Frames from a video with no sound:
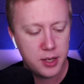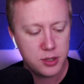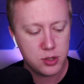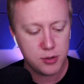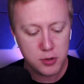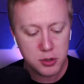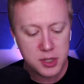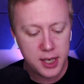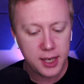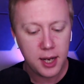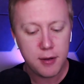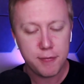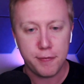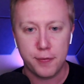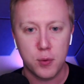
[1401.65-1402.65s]
So if you take
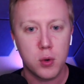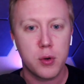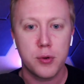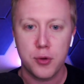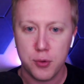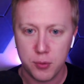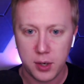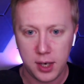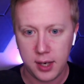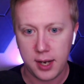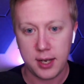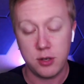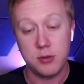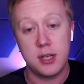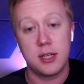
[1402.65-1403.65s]
a 4 3
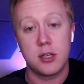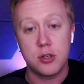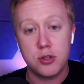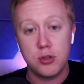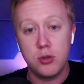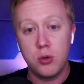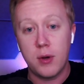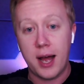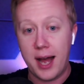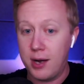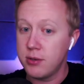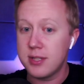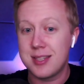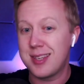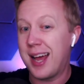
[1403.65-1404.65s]
and you take the two
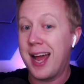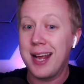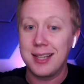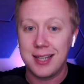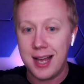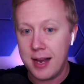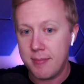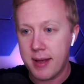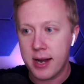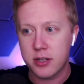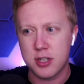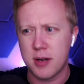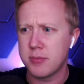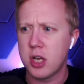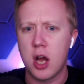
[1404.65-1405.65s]
outside
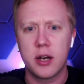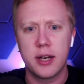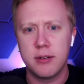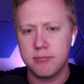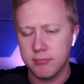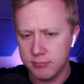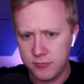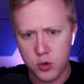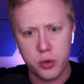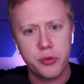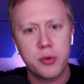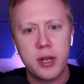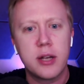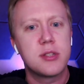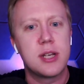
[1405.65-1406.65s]
linebackers, I'm talking 4
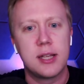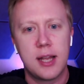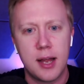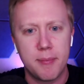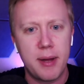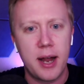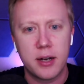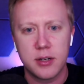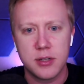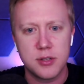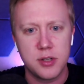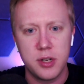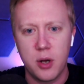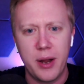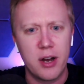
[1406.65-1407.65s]
3 outside linebackers,
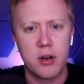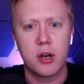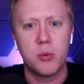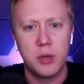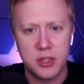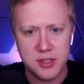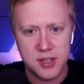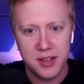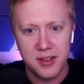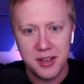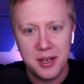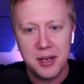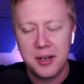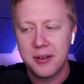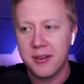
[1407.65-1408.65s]
you know, Eric Wilson,
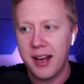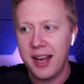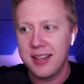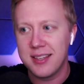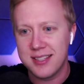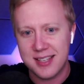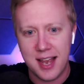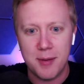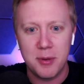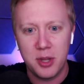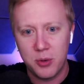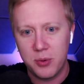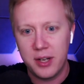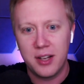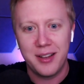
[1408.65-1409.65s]
right? The Sam and
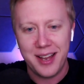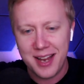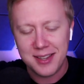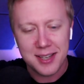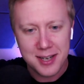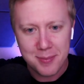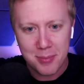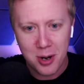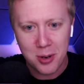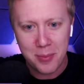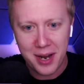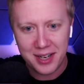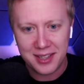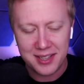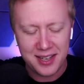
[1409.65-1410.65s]
the Will, Anthony Barr
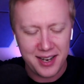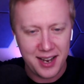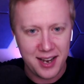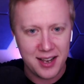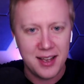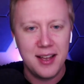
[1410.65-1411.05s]
back in the day.